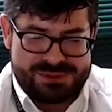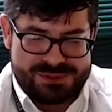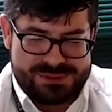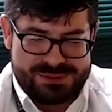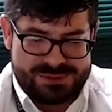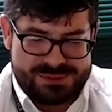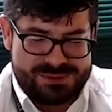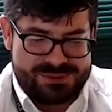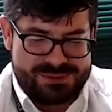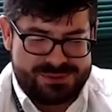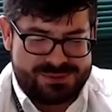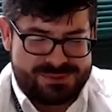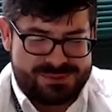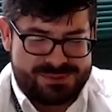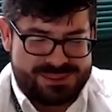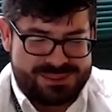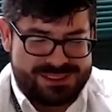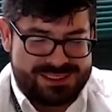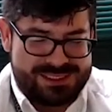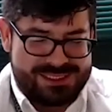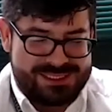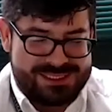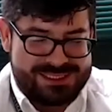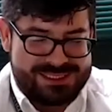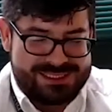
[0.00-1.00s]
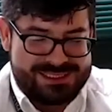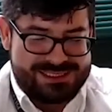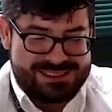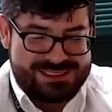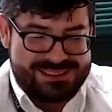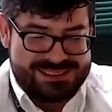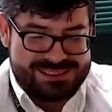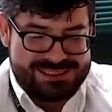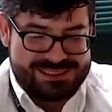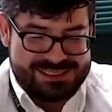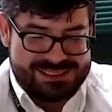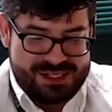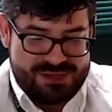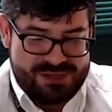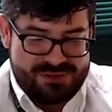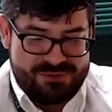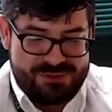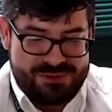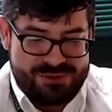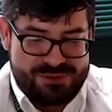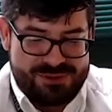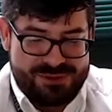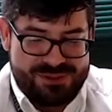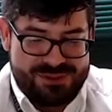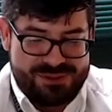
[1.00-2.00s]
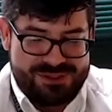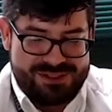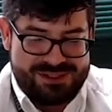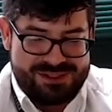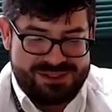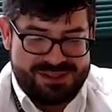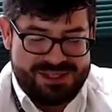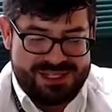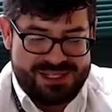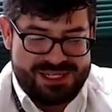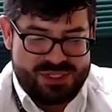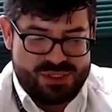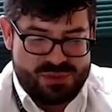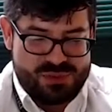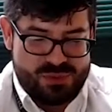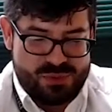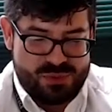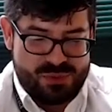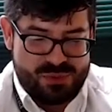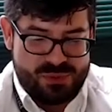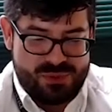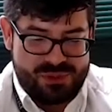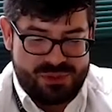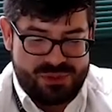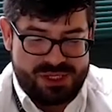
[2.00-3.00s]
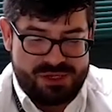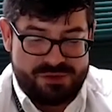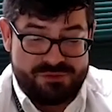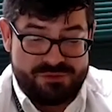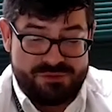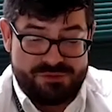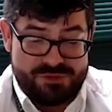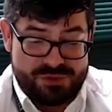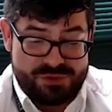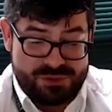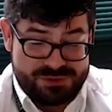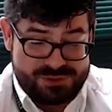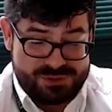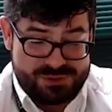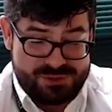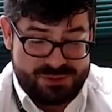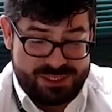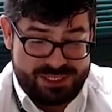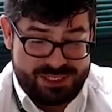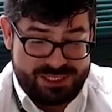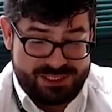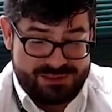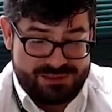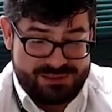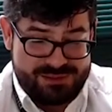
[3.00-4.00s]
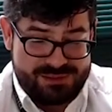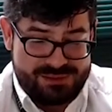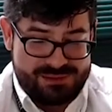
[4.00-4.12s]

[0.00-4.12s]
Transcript: to discover the tool of filtering